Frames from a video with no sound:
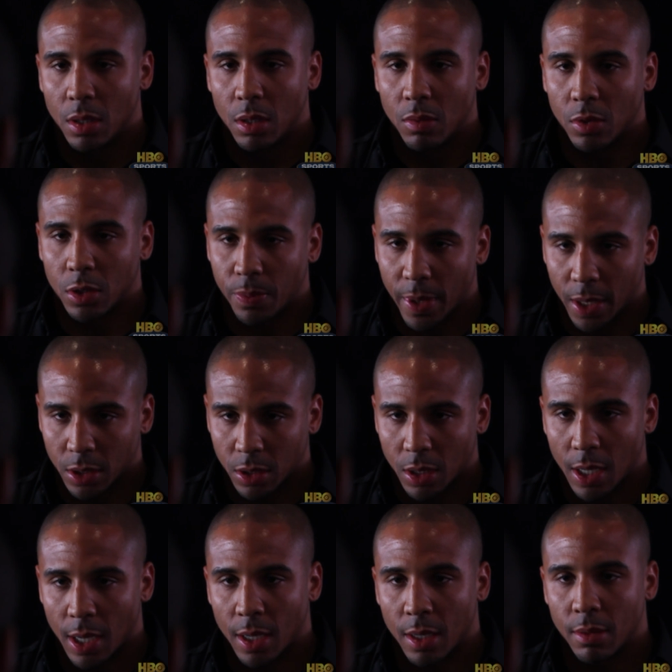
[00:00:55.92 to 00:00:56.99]
respect your
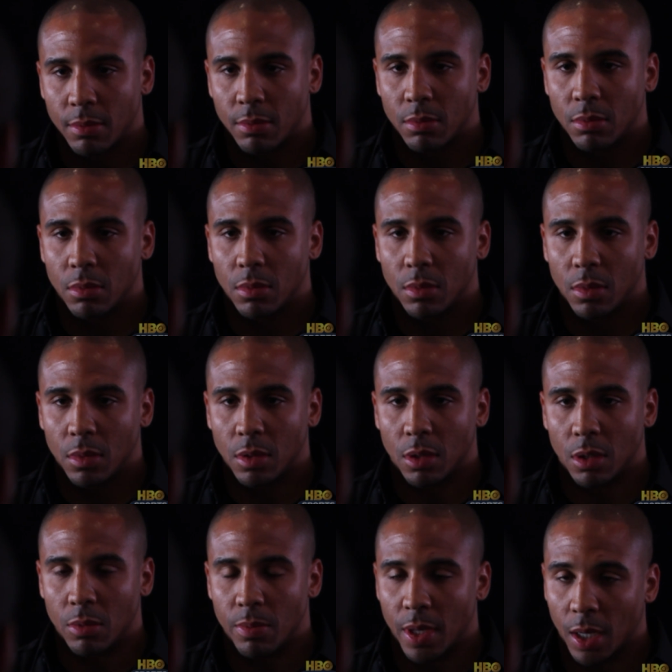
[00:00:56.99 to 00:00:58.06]
game. You know,
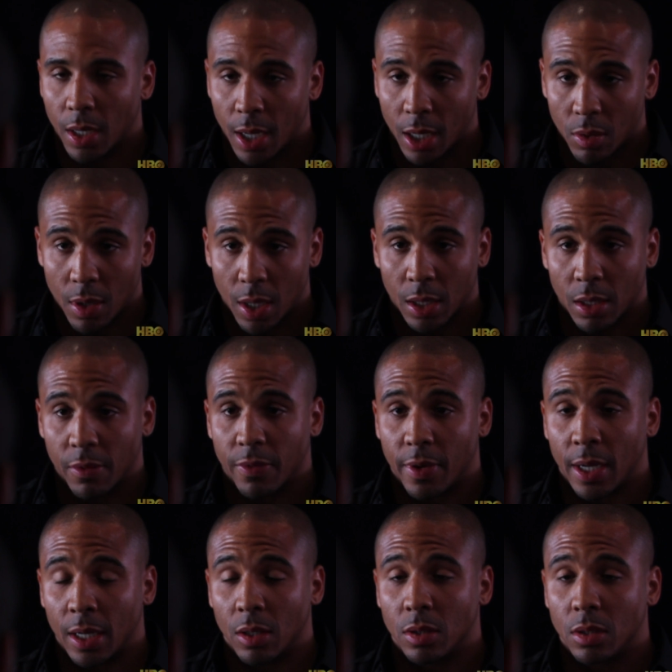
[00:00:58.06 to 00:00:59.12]
you beat a lot of quality
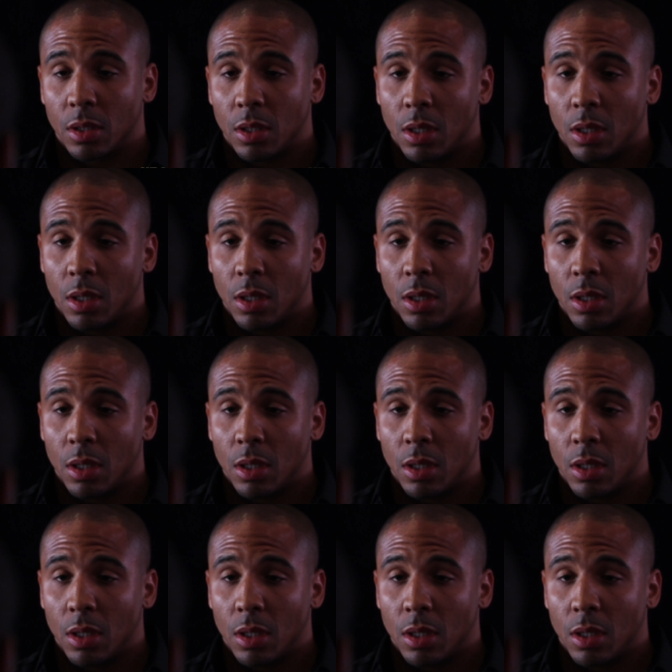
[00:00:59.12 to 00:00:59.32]
fighters.